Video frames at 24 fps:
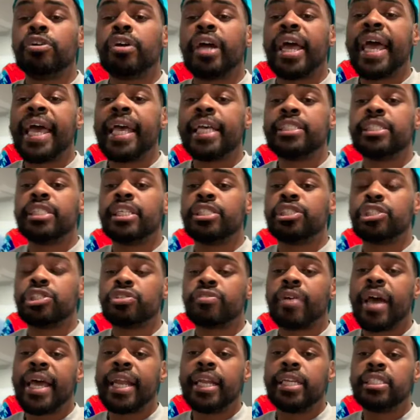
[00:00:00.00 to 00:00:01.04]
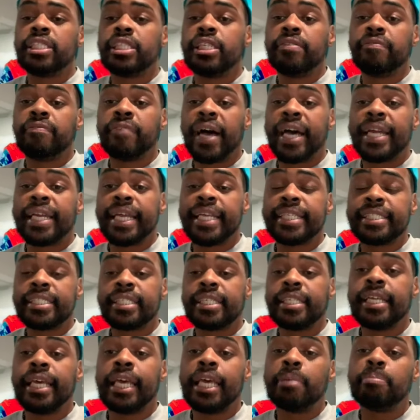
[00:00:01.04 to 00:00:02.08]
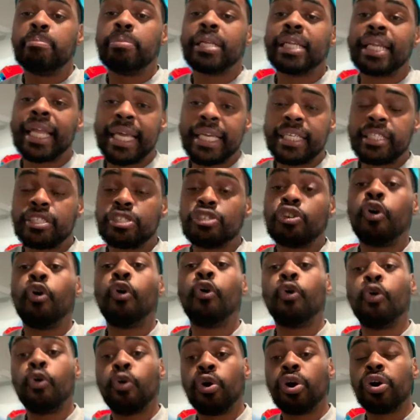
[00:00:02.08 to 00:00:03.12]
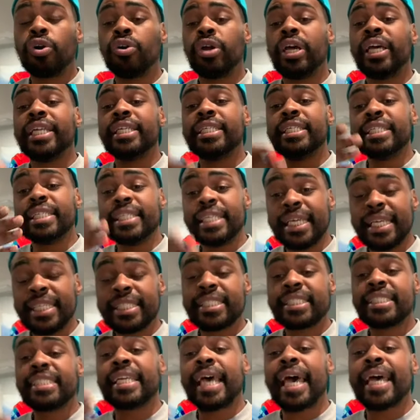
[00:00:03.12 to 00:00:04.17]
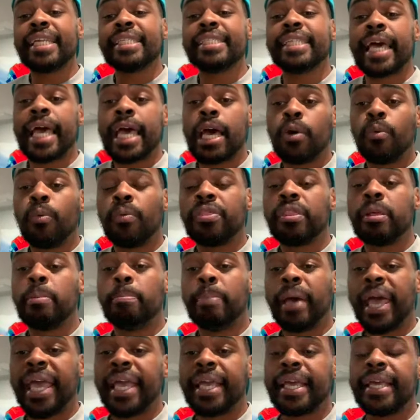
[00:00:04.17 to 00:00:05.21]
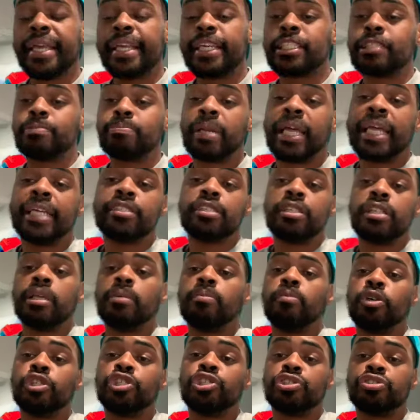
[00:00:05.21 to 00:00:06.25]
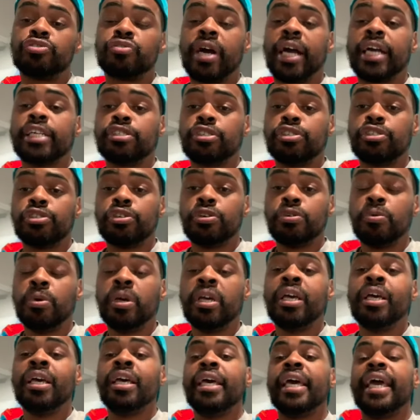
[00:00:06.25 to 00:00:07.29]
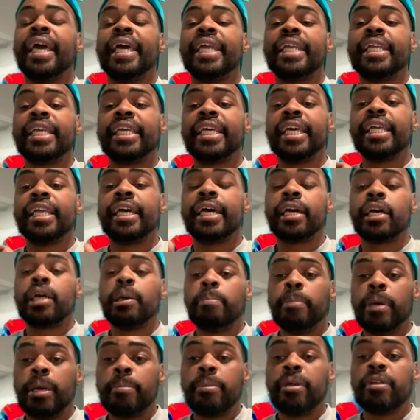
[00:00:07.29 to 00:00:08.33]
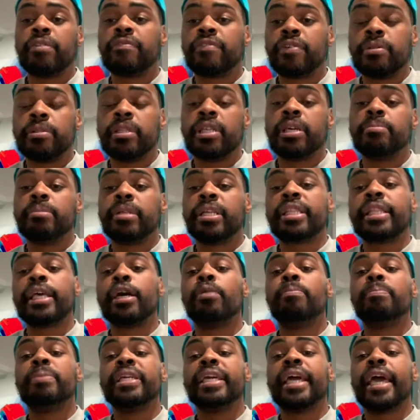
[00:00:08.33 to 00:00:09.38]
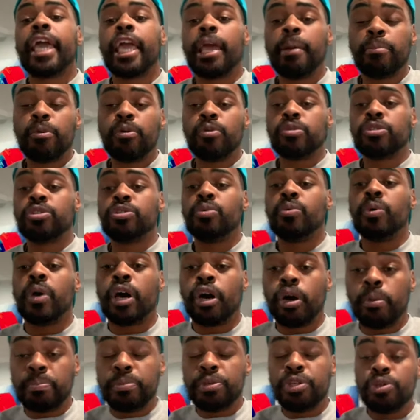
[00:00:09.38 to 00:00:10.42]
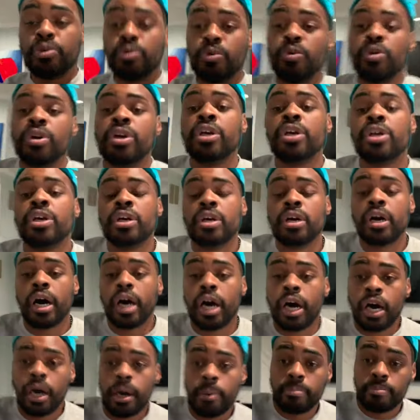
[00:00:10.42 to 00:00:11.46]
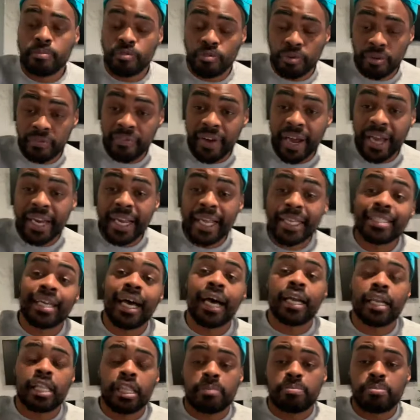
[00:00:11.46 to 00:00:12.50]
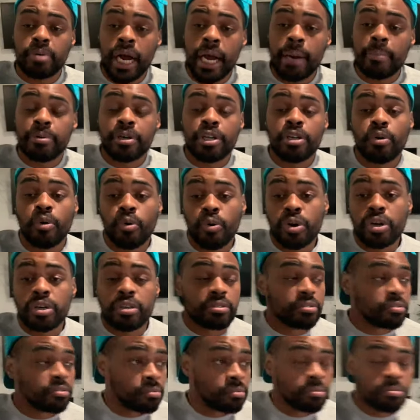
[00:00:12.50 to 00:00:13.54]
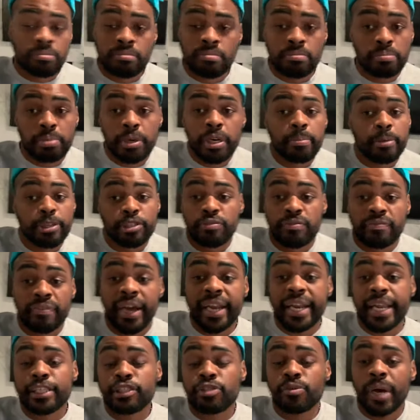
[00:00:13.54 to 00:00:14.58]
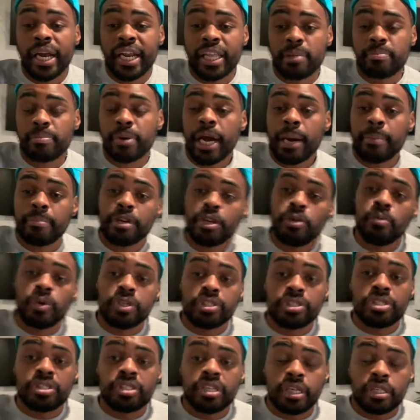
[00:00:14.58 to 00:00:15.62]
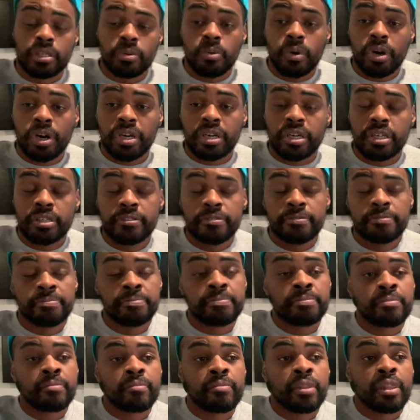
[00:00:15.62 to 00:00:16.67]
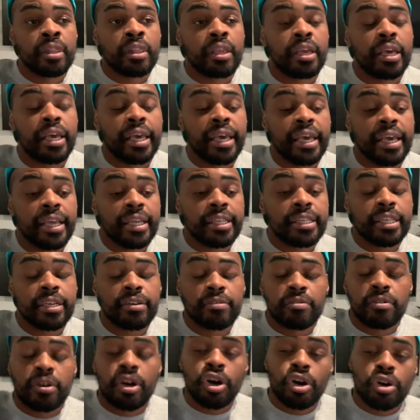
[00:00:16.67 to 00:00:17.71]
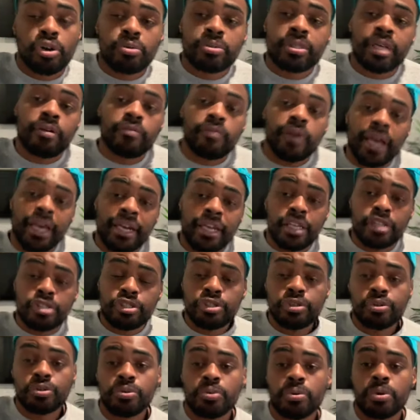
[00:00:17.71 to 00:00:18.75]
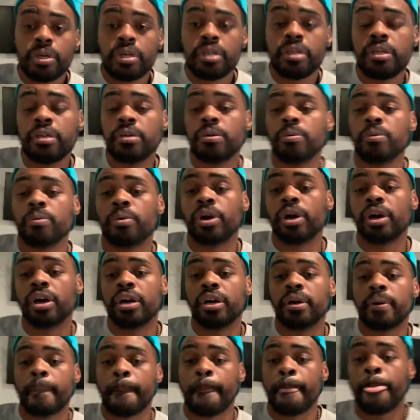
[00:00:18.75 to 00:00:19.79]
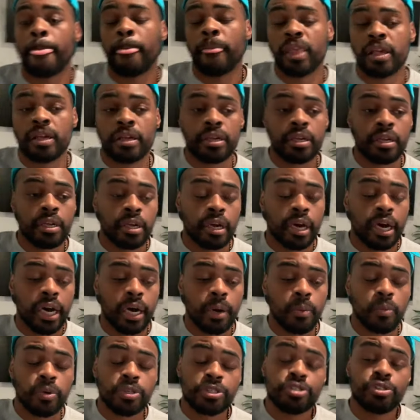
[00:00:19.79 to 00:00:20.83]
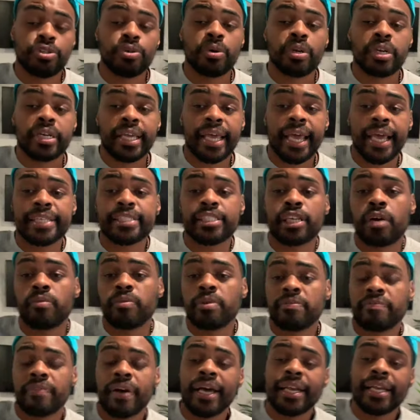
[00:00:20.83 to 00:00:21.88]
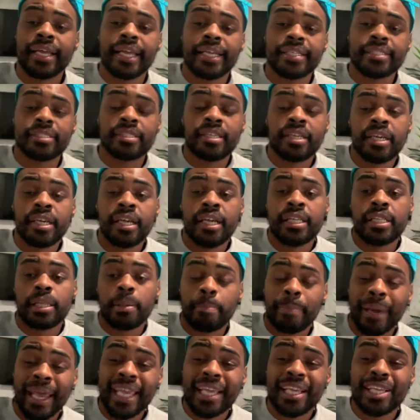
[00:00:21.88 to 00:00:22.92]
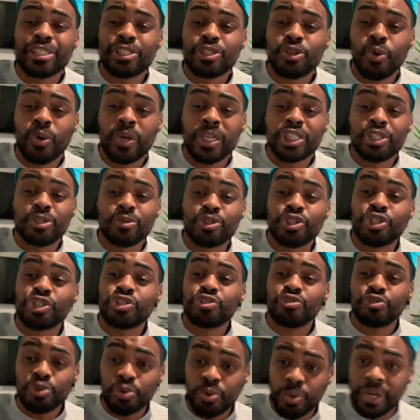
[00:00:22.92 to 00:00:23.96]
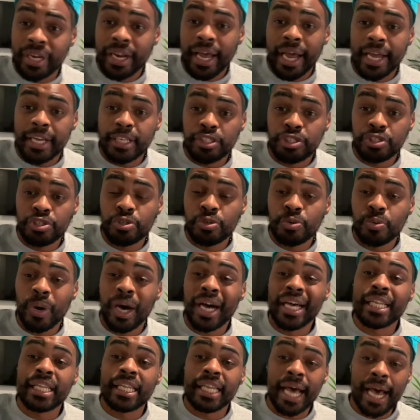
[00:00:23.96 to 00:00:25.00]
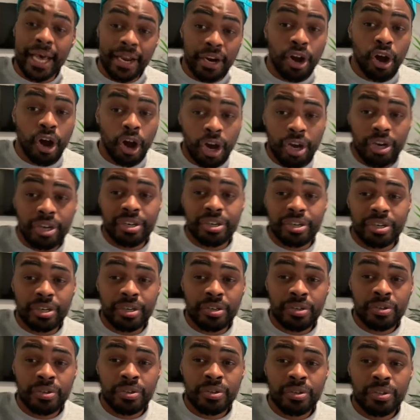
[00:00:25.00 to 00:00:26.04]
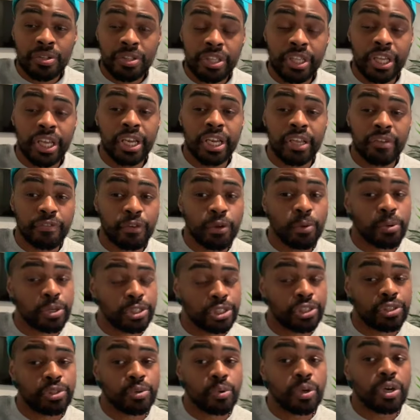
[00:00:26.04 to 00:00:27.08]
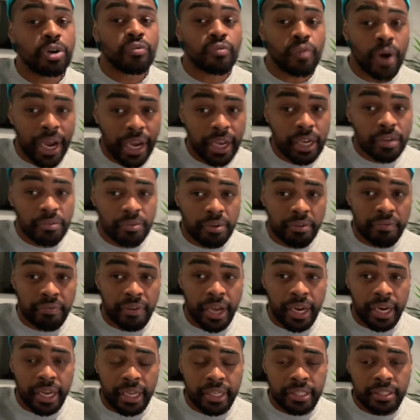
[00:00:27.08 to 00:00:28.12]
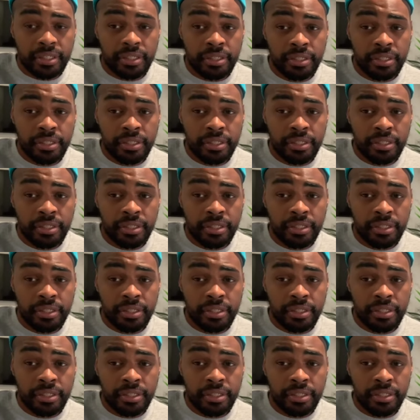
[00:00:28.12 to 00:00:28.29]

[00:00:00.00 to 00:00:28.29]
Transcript: exit strategy financing in place, or at least sat down with the bank and explain to them what you're trying to do, and get a commitment from them that they'll be able to help you refinance out of the property, or pretty much refinance you out of the property once you're done the work. And the hurdles I ran into were when you're doing a cash out refinance, the bank is going to scrutinize you a lot harder than if you were just doing a regular refinance.